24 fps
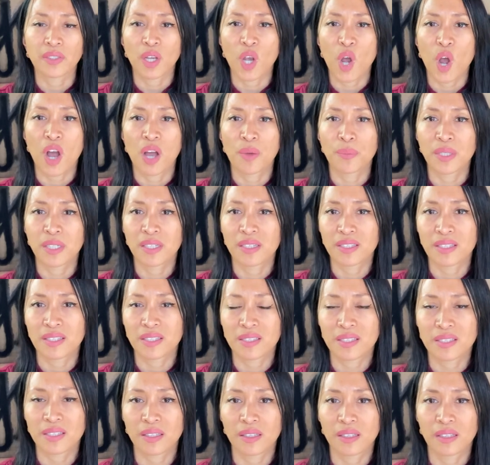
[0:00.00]
common
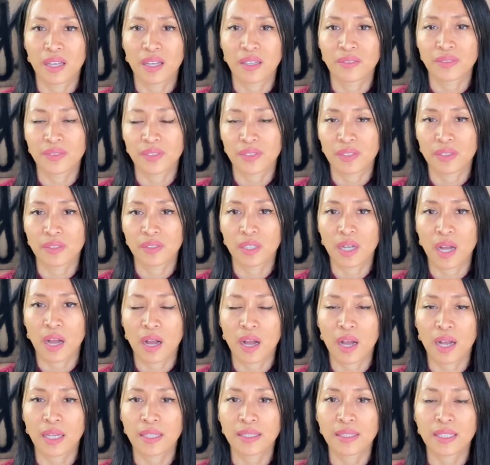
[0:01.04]
is to love
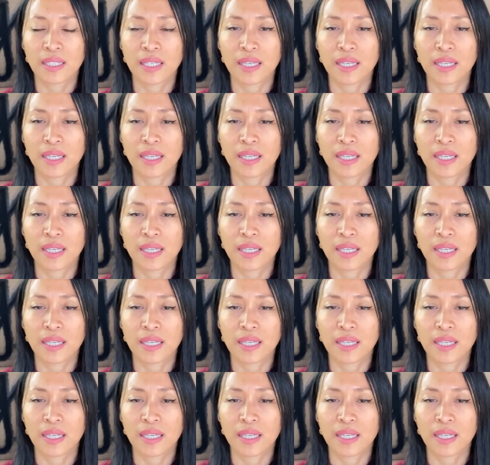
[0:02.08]
God.